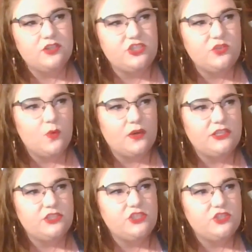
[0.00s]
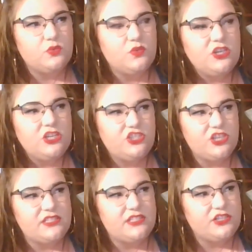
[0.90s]
or do you want to do
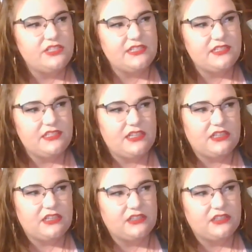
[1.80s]
just their D&D